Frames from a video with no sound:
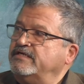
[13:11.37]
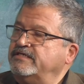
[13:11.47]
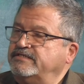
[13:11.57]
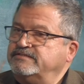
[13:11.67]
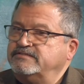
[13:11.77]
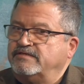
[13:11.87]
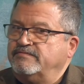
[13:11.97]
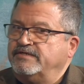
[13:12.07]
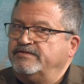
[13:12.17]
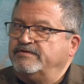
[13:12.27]
Is
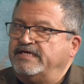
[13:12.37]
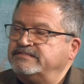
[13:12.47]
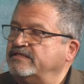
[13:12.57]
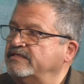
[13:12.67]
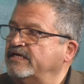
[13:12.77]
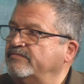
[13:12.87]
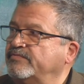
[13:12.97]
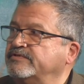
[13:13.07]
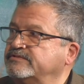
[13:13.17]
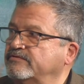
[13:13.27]
they're asking a lot of
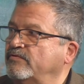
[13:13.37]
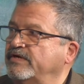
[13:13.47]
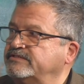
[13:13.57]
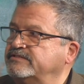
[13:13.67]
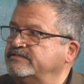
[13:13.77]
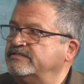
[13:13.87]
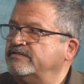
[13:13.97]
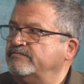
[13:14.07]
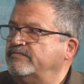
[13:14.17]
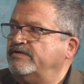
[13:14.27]
personal questions, and
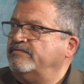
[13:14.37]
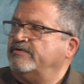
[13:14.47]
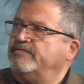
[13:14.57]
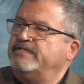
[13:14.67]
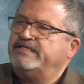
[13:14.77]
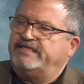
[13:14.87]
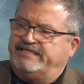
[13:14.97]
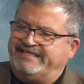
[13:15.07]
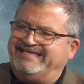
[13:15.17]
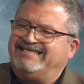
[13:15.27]
they're really not
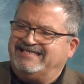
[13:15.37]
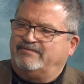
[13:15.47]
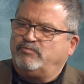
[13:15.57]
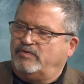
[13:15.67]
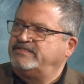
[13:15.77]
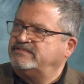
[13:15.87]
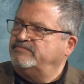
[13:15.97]
in-depth questions,